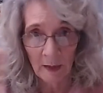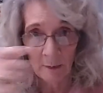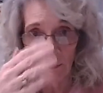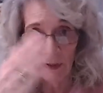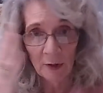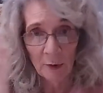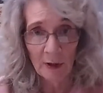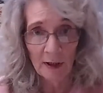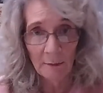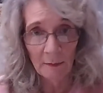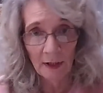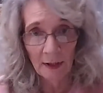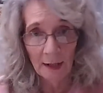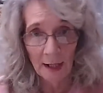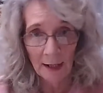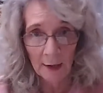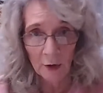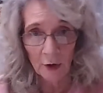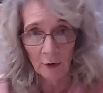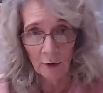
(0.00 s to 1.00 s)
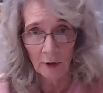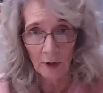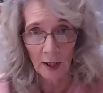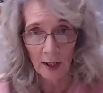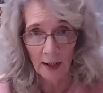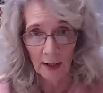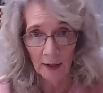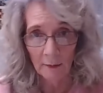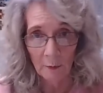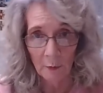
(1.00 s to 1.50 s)
between midnight and
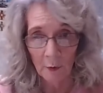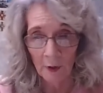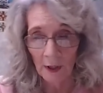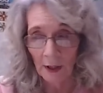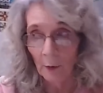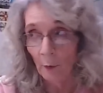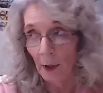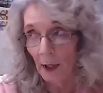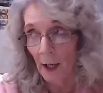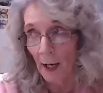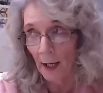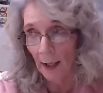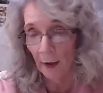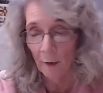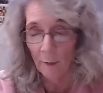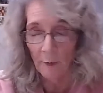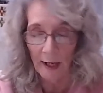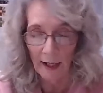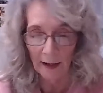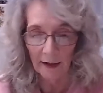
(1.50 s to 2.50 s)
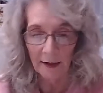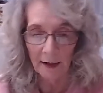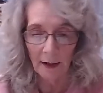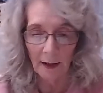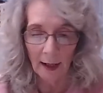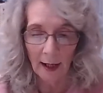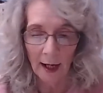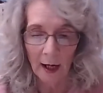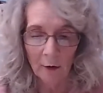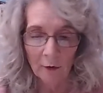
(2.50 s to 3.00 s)
2:00 in the morning when I go back into
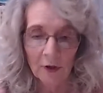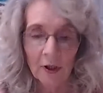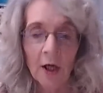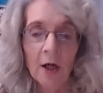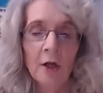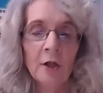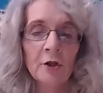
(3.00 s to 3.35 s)
the house.